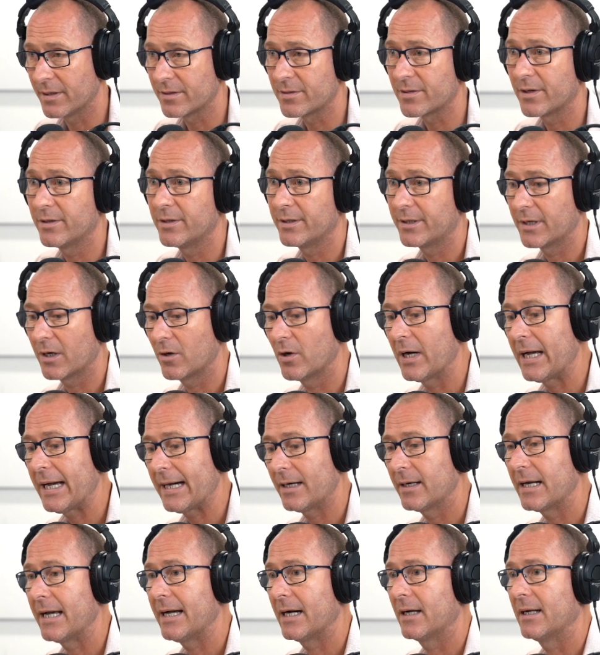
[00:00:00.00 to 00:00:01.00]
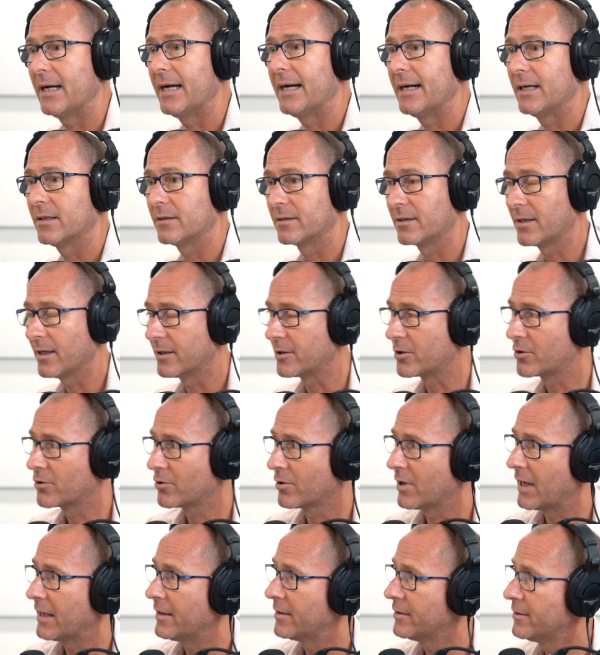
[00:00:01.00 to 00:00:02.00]
So you go out, yeah. out, mm. out and go,
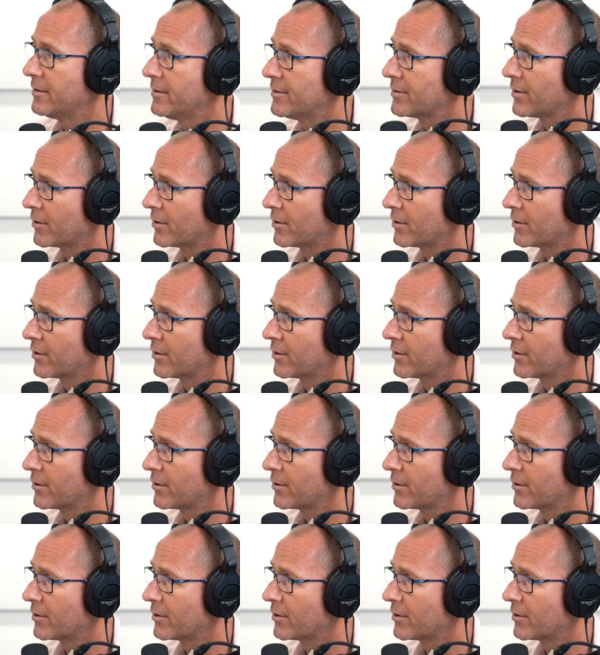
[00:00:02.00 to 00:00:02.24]
great news,